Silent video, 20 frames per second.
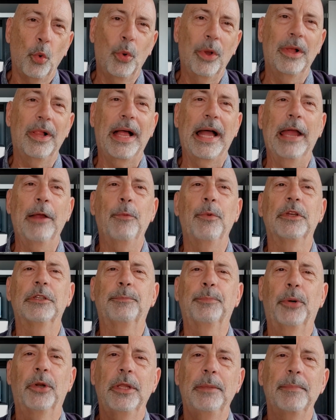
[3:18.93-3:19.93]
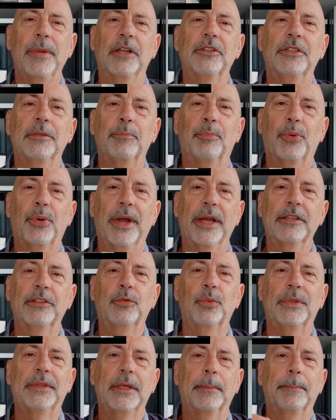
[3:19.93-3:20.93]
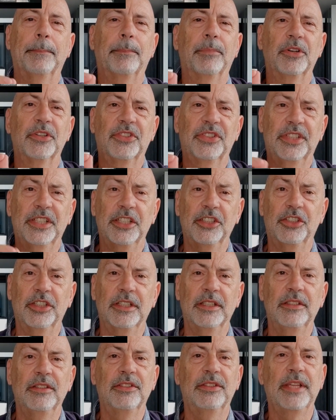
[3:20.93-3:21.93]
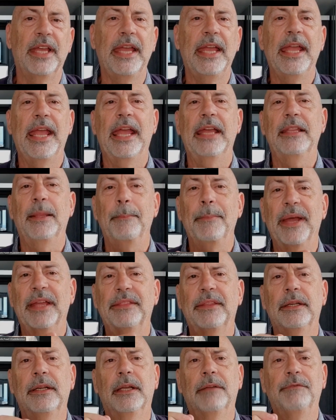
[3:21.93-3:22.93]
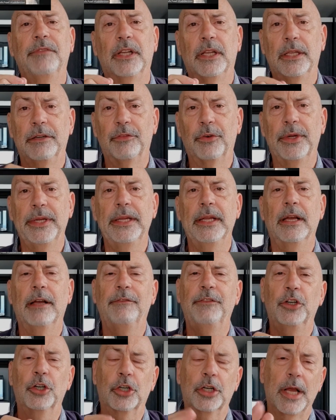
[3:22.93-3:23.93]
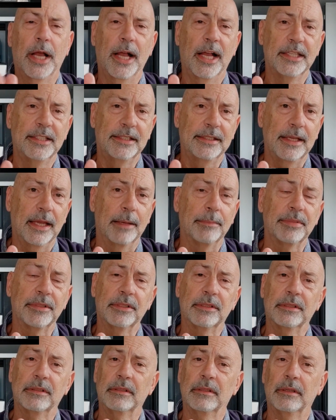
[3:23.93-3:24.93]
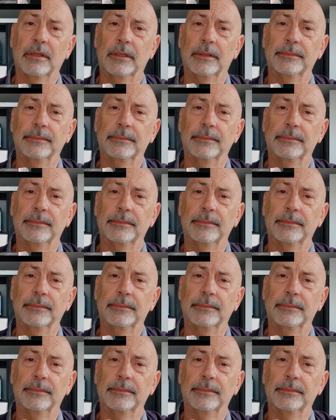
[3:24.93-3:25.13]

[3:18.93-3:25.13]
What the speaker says: Well, I was pretty much impressed with the precisions and the method of delivery of your concepts.